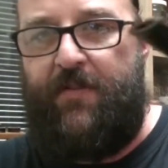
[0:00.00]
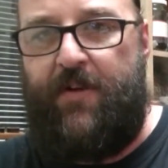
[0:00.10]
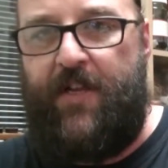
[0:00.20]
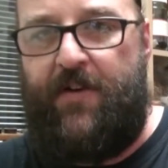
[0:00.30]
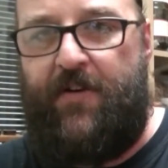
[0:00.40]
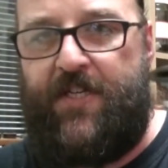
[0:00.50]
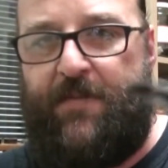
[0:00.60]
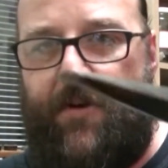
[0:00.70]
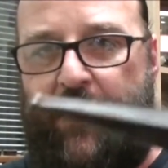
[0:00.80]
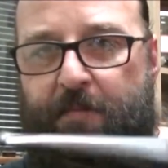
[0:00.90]
really nice
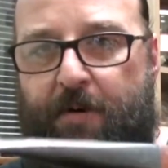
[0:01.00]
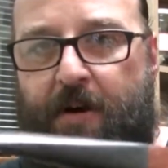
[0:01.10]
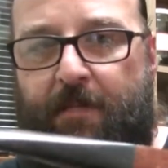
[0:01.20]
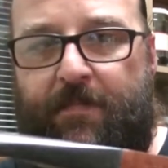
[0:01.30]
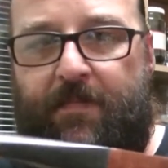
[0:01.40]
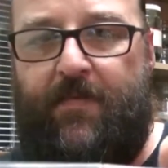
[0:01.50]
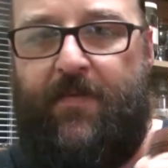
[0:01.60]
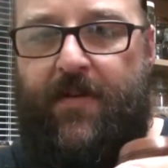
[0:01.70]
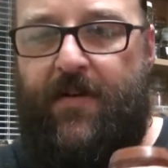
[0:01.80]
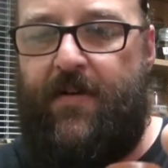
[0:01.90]
smoking pipe.
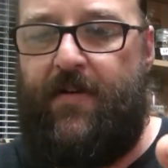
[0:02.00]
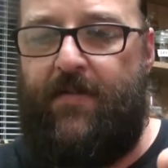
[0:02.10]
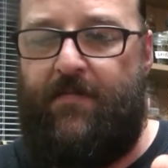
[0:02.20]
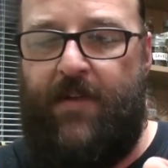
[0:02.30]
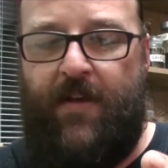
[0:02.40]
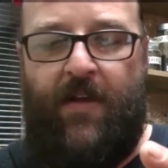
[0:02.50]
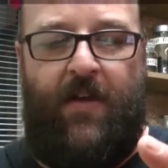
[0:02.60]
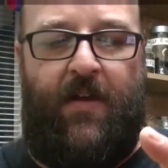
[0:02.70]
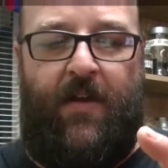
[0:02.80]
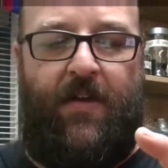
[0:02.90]

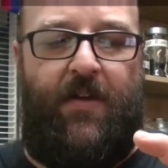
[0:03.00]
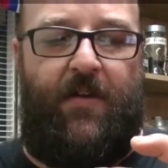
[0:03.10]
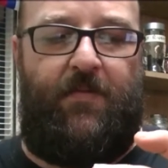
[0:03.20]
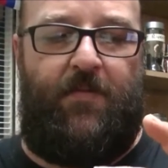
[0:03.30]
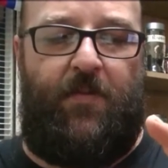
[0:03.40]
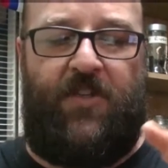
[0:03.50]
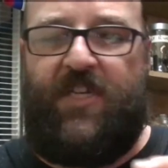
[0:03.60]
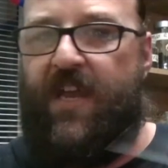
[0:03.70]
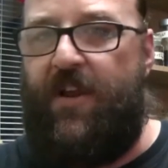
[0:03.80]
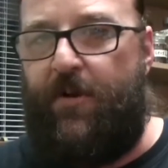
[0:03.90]
What
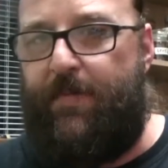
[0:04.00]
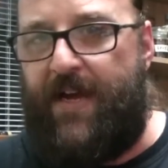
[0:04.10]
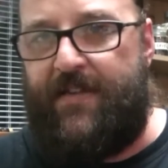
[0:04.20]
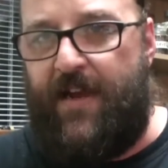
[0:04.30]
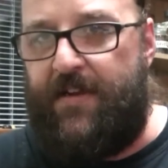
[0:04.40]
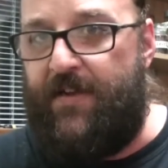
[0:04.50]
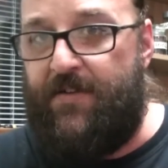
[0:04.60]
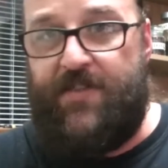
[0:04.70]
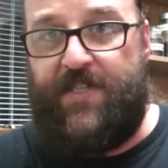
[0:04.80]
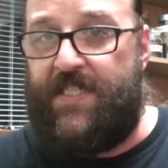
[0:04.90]
you hear about
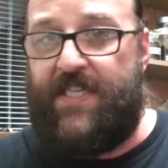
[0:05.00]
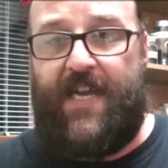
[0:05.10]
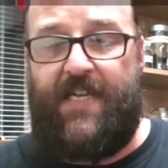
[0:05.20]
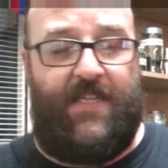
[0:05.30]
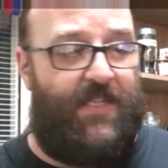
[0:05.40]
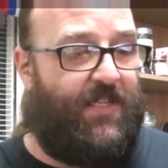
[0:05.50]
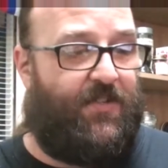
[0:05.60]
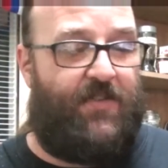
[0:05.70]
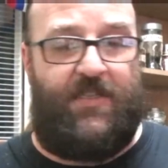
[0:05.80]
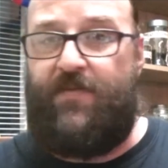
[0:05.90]
Dunhills
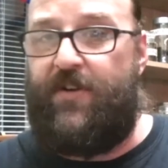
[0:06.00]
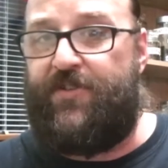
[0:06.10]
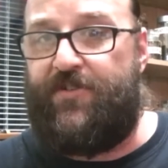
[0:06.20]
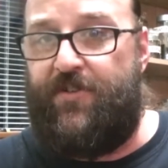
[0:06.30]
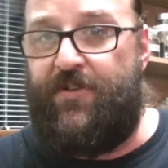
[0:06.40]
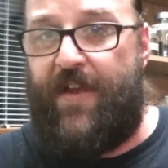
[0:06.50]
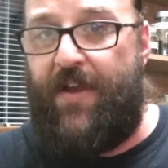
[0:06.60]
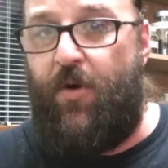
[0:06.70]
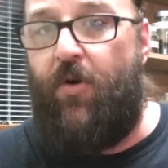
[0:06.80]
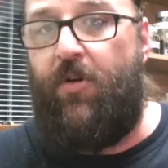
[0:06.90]
is very true. They
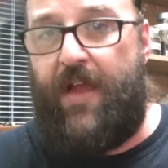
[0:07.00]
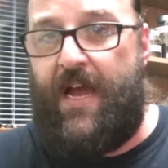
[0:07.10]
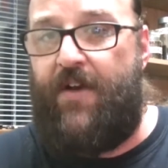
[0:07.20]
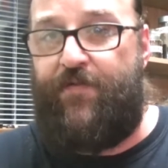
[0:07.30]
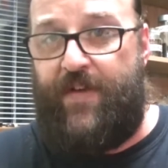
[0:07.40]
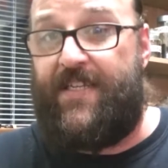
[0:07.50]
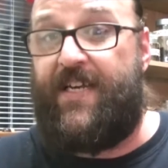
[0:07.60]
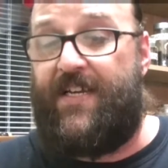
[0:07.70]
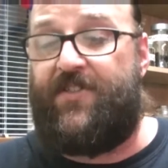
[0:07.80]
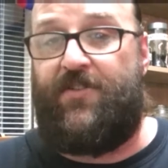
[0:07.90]
all have
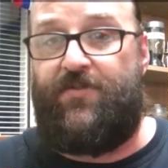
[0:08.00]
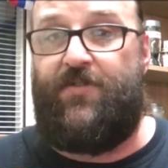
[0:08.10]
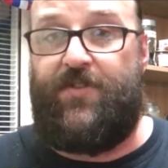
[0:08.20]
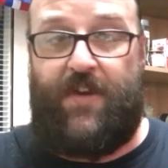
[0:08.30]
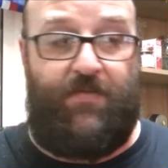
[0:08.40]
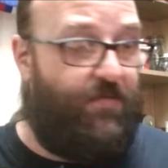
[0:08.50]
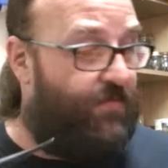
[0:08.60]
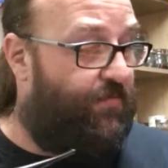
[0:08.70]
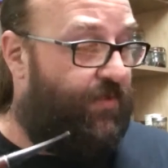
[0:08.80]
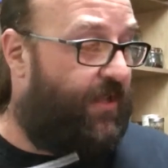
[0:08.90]
fantastic draws. They're
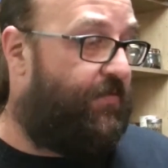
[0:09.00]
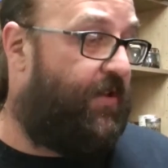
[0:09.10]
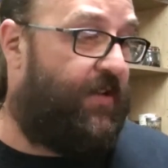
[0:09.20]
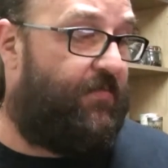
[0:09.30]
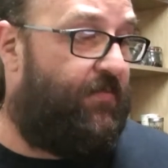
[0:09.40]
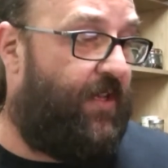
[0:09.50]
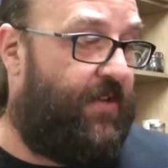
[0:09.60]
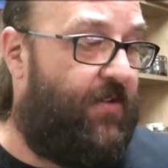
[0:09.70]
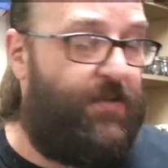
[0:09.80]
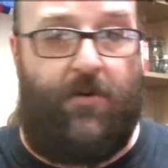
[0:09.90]
really, really, really
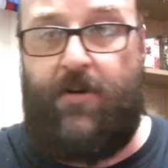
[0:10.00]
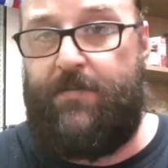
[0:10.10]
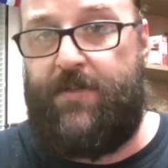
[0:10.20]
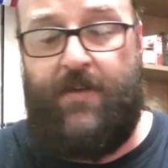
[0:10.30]
nice pipes.